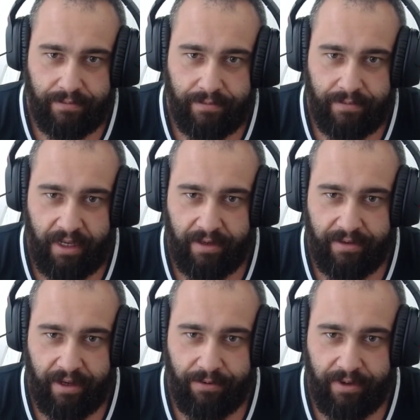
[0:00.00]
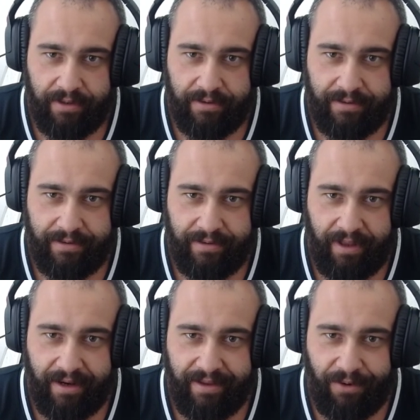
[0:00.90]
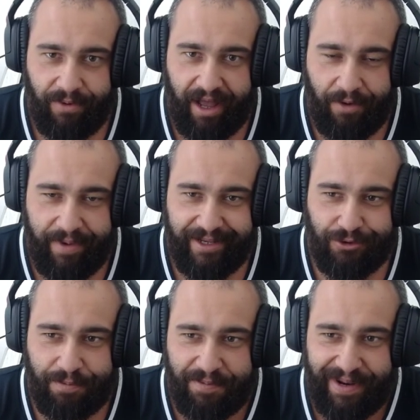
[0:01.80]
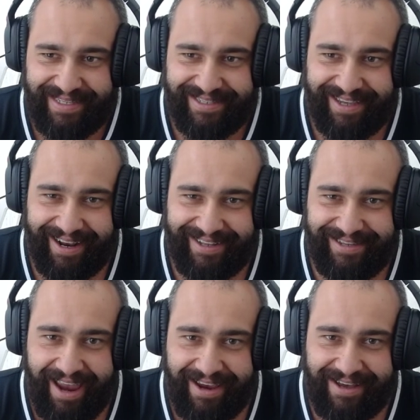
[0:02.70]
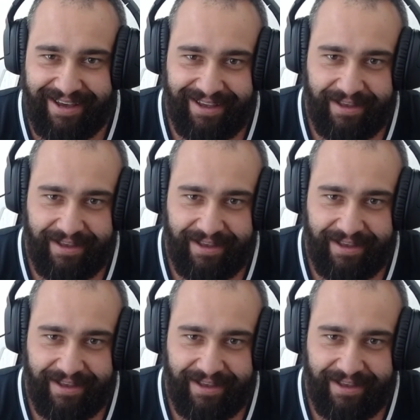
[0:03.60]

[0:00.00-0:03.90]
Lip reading: Not another one. Not another one. How many superplexes can I take?